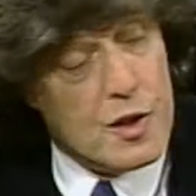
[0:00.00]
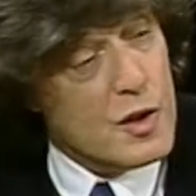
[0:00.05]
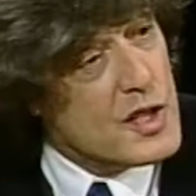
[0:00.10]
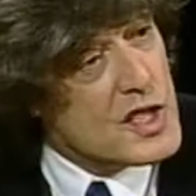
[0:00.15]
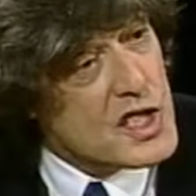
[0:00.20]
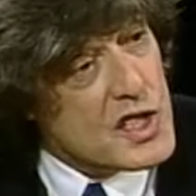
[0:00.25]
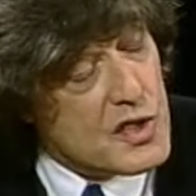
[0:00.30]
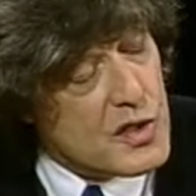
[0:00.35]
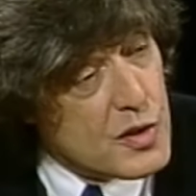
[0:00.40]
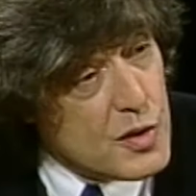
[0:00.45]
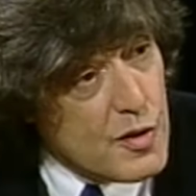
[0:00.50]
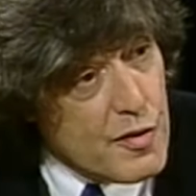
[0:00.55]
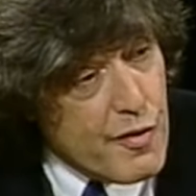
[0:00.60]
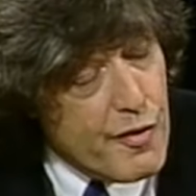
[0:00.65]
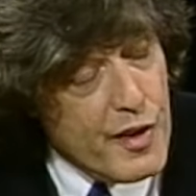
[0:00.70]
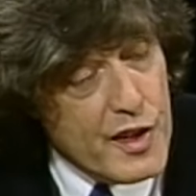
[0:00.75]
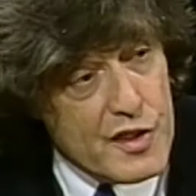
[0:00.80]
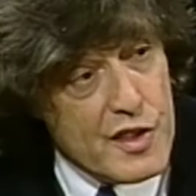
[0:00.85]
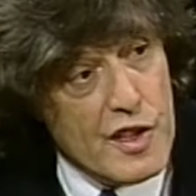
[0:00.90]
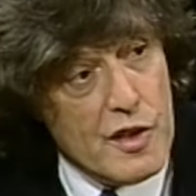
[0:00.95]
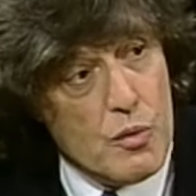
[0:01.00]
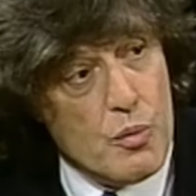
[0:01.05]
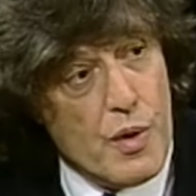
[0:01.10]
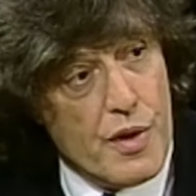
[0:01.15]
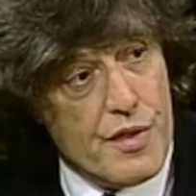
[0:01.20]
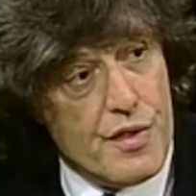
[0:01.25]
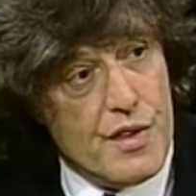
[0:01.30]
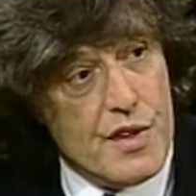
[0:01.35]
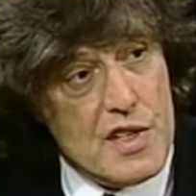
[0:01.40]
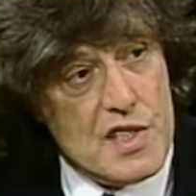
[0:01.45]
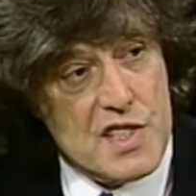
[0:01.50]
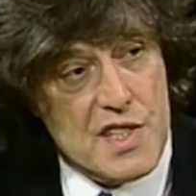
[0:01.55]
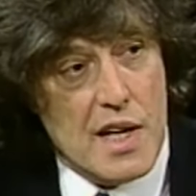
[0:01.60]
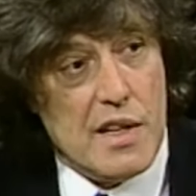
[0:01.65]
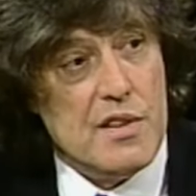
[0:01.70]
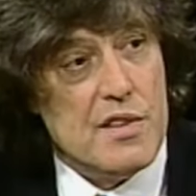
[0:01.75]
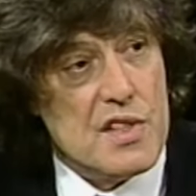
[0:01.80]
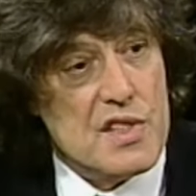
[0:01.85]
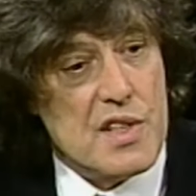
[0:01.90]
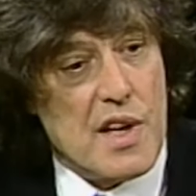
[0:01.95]
to, to fit in with the
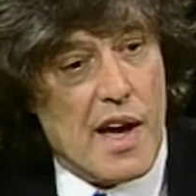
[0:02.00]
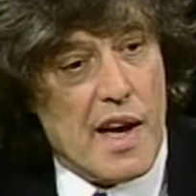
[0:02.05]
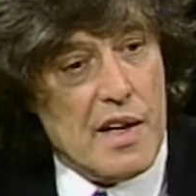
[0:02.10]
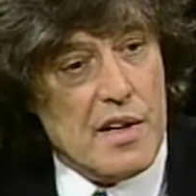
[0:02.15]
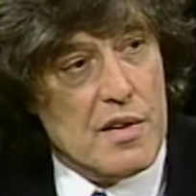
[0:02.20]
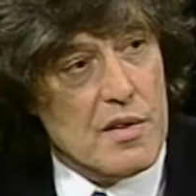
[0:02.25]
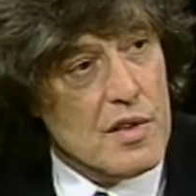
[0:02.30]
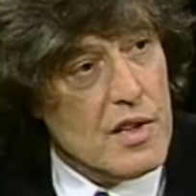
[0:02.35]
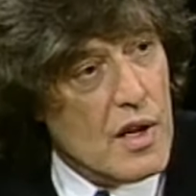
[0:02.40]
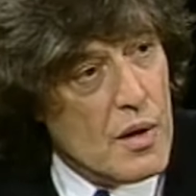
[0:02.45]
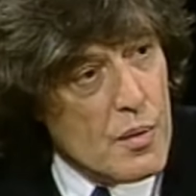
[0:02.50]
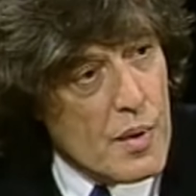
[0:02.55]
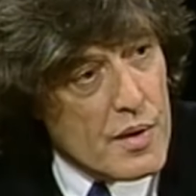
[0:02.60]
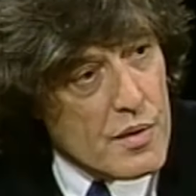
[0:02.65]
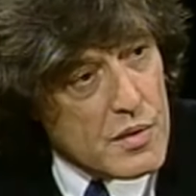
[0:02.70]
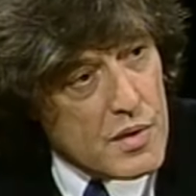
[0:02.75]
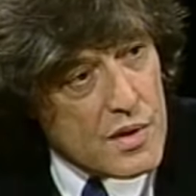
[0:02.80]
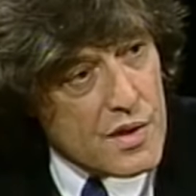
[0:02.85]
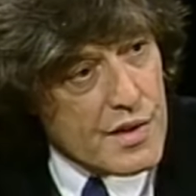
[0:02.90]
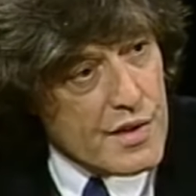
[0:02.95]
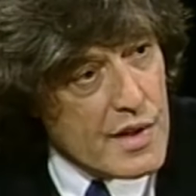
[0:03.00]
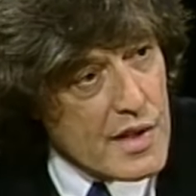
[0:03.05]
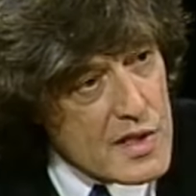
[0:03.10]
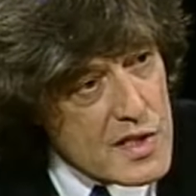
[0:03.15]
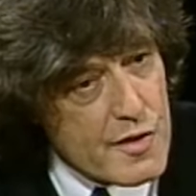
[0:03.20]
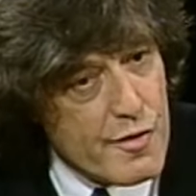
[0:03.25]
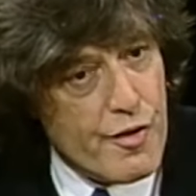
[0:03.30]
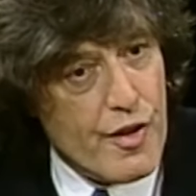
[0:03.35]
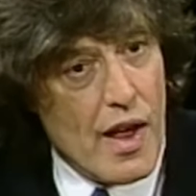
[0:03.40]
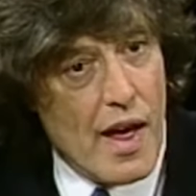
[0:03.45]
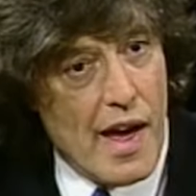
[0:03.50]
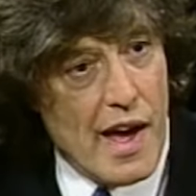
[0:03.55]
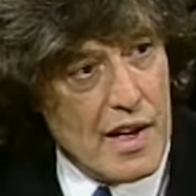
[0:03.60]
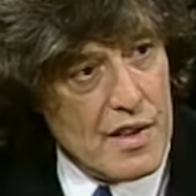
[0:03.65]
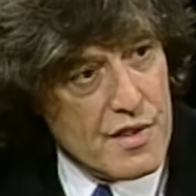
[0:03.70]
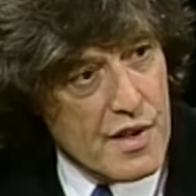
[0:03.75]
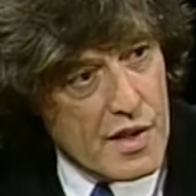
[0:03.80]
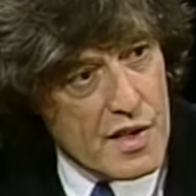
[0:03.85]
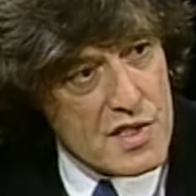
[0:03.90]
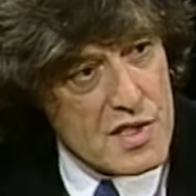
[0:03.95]
set design, you know, when things flying
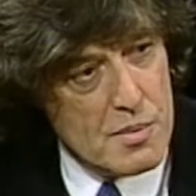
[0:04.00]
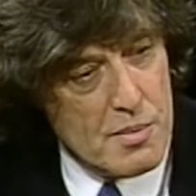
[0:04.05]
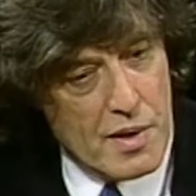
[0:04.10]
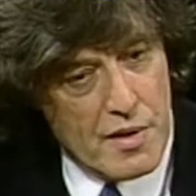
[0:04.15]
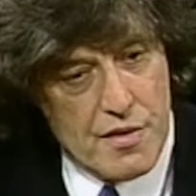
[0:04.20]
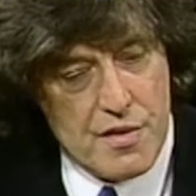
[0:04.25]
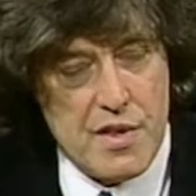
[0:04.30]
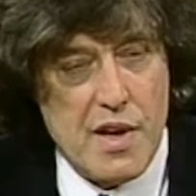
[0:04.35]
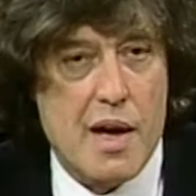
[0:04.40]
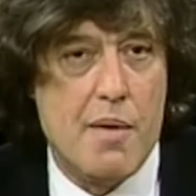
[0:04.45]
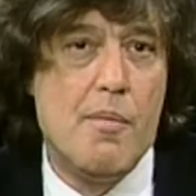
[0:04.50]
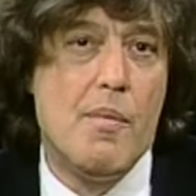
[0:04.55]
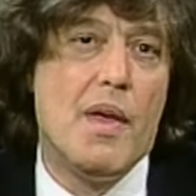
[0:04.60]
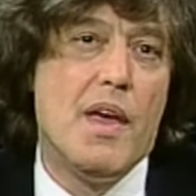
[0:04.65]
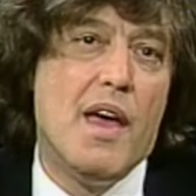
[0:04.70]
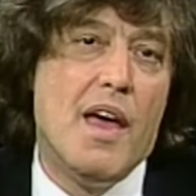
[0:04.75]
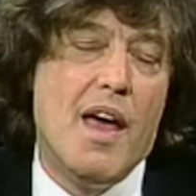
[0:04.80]
yeah. take amount of time.